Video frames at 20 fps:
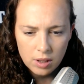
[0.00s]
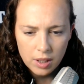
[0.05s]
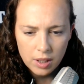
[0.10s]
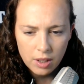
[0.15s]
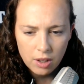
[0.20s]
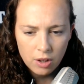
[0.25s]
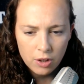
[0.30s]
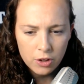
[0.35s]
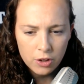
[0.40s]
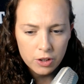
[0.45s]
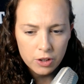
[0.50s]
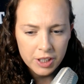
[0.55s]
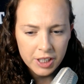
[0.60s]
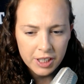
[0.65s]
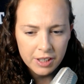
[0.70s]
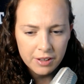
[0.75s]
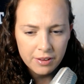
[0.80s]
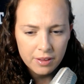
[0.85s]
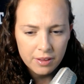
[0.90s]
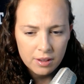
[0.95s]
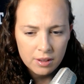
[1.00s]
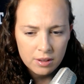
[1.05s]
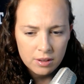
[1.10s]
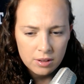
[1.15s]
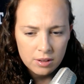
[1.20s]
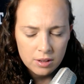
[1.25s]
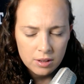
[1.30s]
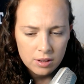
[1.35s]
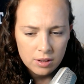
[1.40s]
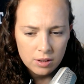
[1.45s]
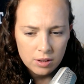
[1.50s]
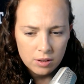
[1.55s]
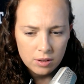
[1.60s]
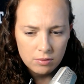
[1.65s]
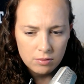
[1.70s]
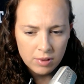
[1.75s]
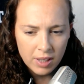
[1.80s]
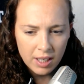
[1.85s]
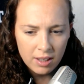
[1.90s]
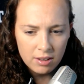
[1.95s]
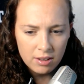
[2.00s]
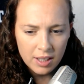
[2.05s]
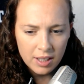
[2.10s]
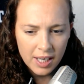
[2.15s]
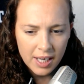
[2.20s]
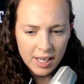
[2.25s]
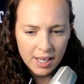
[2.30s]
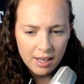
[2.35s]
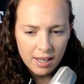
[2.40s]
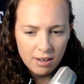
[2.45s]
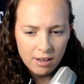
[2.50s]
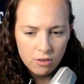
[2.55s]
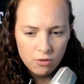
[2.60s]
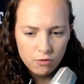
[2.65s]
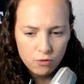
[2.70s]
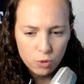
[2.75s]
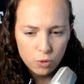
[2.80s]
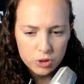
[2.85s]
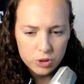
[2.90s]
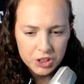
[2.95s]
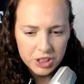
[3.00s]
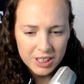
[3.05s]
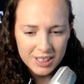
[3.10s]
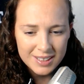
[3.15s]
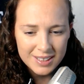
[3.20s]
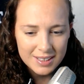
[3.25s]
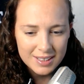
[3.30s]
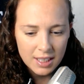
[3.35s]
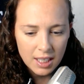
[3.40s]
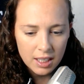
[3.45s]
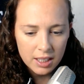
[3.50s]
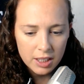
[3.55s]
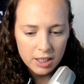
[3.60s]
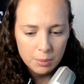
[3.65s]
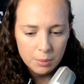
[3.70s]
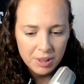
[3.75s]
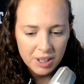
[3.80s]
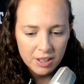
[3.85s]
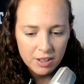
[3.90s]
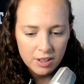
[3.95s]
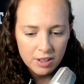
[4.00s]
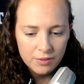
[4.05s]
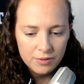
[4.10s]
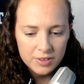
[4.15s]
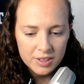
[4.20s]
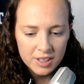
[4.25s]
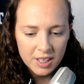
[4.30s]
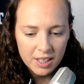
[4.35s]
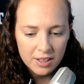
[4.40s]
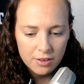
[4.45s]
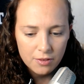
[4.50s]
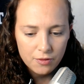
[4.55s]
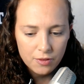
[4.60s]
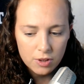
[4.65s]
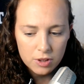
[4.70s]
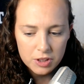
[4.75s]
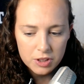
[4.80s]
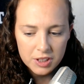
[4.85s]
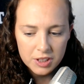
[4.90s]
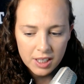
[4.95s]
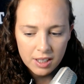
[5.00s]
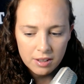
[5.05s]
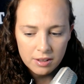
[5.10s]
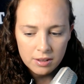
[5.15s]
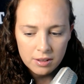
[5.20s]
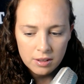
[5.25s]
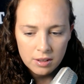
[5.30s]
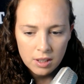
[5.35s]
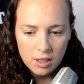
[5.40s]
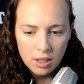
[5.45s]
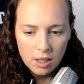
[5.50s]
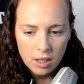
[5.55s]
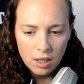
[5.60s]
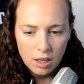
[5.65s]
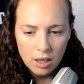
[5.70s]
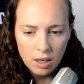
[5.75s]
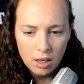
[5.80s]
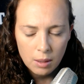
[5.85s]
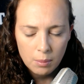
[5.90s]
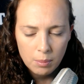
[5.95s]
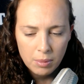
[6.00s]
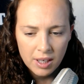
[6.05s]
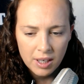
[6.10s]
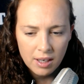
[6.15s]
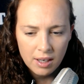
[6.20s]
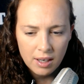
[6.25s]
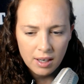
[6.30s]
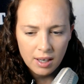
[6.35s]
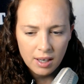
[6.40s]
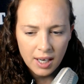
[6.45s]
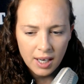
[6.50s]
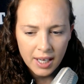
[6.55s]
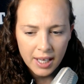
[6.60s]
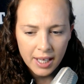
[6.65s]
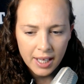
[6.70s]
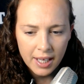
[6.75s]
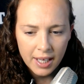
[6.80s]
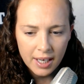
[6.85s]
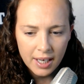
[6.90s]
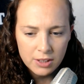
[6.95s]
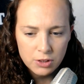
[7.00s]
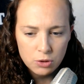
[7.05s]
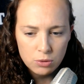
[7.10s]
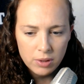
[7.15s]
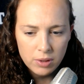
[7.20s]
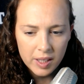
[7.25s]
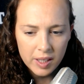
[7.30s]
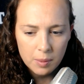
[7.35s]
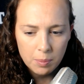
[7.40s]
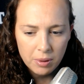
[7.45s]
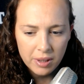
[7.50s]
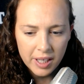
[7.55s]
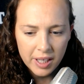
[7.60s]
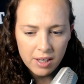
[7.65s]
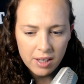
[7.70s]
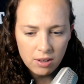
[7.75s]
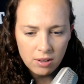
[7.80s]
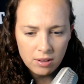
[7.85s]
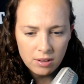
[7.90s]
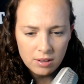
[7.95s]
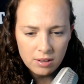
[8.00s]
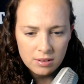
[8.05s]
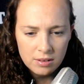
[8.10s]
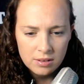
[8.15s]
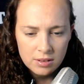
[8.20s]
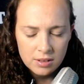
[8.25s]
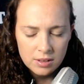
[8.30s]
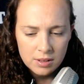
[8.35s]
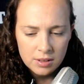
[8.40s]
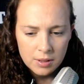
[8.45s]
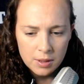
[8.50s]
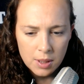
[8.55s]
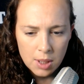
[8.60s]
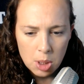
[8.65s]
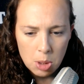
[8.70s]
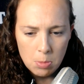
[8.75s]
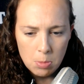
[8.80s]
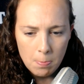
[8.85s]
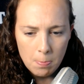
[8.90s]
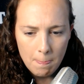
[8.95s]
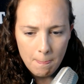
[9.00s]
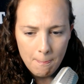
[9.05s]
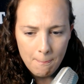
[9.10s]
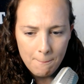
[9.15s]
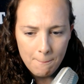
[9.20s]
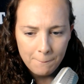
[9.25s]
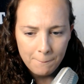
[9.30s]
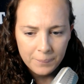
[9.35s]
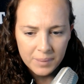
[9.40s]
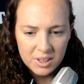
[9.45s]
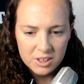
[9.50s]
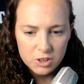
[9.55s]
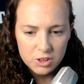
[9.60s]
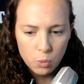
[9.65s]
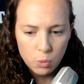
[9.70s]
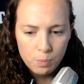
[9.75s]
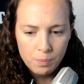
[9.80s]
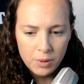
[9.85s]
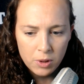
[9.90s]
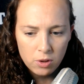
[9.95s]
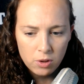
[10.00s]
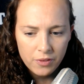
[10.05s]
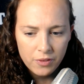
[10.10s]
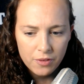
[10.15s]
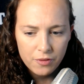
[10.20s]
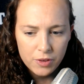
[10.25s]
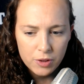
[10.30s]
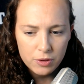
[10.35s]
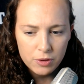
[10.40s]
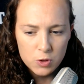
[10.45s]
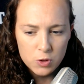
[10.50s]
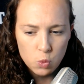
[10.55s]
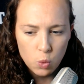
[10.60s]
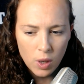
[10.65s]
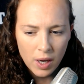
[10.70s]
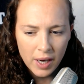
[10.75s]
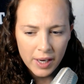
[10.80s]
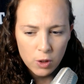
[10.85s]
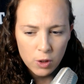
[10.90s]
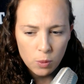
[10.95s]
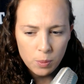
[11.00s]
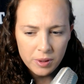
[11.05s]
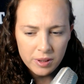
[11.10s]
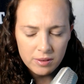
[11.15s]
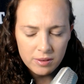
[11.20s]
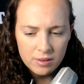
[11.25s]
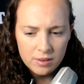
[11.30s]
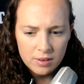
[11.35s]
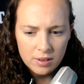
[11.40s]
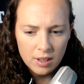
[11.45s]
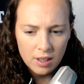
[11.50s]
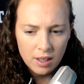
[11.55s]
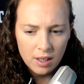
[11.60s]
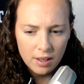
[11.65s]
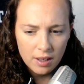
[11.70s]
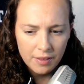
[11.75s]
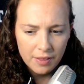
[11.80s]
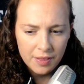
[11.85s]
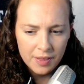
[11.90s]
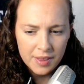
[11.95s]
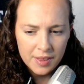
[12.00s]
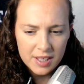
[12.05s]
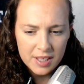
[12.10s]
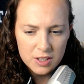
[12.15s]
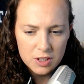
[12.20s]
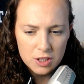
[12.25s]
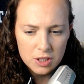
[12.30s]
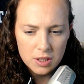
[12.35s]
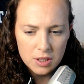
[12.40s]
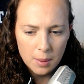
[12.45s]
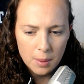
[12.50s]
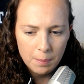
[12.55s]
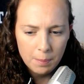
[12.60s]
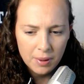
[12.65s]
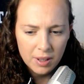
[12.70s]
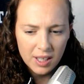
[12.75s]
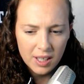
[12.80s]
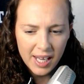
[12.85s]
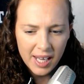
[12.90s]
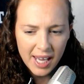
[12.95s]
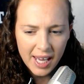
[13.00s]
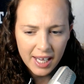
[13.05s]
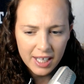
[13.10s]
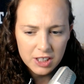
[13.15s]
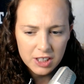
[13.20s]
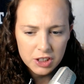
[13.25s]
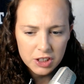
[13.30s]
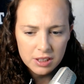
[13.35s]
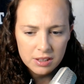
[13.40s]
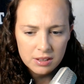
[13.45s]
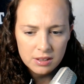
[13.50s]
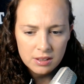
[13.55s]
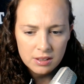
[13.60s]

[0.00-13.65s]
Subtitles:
Underneath route. Unfortunately, it's not going to be enough to get the first down. But I do like the play call because the middle of the field is wide open. This play action.